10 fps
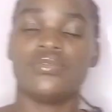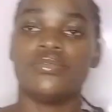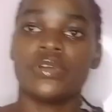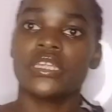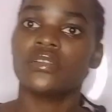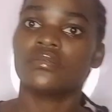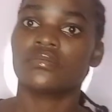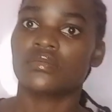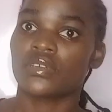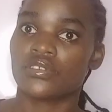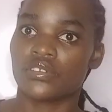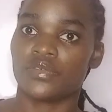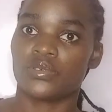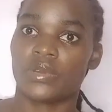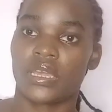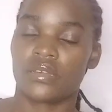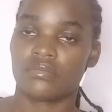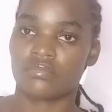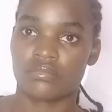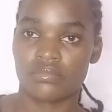goodwill, software,
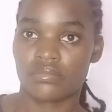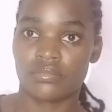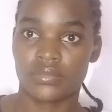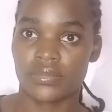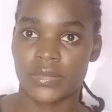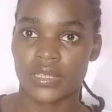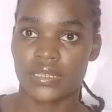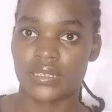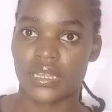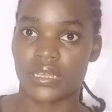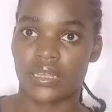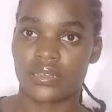things like